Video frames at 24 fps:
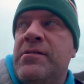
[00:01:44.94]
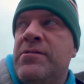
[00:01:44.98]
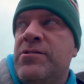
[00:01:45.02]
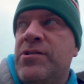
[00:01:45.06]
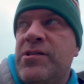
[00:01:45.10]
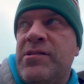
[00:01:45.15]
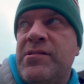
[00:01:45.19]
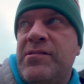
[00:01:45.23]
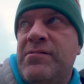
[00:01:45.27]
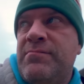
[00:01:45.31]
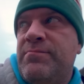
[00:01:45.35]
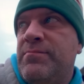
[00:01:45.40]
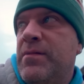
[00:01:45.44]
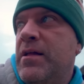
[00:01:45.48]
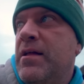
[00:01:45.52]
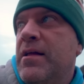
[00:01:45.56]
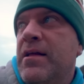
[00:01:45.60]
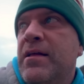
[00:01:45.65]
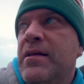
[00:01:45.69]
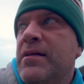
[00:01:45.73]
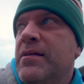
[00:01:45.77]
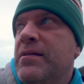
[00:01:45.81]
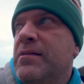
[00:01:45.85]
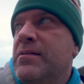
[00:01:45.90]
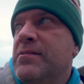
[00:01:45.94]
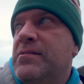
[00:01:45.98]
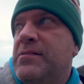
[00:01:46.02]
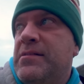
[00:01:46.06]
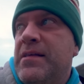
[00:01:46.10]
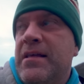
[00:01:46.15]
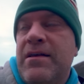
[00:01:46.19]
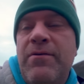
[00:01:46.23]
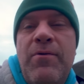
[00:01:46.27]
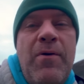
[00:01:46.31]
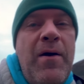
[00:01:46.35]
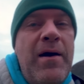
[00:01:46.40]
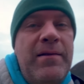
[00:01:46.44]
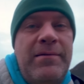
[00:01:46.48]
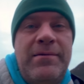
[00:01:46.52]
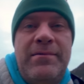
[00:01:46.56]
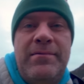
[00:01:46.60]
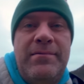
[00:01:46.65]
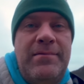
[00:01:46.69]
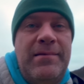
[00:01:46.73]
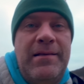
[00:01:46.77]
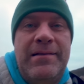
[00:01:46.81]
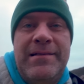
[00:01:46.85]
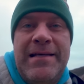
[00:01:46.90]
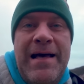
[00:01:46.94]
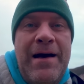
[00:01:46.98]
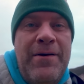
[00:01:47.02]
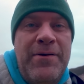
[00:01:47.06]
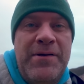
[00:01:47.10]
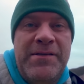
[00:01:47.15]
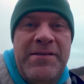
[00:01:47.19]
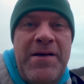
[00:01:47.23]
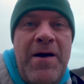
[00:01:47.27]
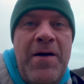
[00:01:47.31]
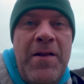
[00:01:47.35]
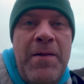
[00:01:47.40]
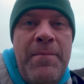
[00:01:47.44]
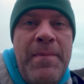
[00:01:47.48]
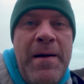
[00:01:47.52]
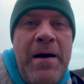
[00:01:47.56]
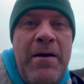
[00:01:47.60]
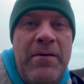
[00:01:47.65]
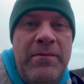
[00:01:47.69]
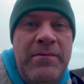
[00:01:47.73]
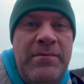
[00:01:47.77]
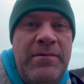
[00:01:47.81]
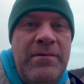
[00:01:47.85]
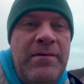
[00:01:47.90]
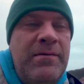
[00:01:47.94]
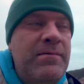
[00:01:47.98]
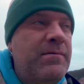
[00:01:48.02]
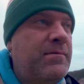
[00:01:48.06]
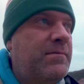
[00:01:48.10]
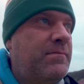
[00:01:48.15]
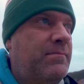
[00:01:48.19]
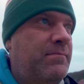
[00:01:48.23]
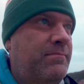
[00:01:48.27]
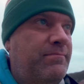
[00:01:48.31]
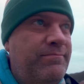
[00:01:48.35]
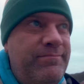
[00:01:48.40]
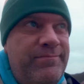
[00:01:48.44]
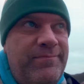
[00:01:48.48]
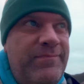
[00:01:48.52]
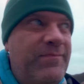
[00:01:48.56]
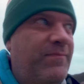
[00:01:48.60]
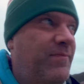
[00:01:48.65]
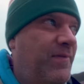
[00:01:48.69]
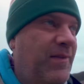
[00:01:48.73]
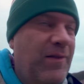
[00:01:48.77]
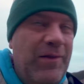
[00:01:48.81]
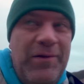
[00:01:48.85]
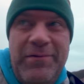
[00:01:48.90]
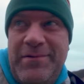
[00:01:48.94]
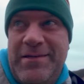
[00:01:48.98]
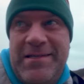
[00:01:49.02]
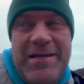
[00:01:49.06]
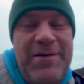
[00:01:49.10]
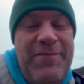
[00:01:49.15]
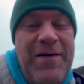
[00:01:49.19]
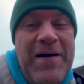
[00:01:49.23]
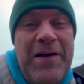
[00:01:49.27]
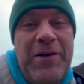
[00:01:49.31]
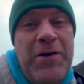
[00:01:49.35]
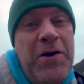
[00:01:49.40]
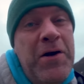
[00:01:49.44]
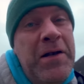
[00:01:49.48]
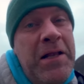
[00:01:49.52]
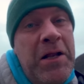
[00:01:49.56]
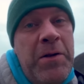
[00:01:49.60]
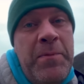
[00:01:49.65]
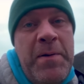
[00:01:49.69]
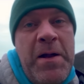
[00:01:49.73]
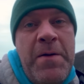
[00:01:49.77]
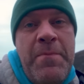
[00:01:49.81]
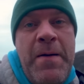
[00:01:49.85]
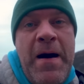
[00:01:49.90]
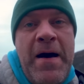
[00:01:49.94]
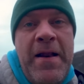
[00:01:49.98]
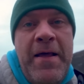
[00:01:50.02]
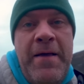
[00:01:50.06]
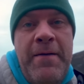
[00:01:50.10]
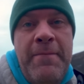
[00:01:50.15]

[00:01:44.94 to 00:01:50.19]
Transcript: and just see what the town is all about and see if I can learn a little bit about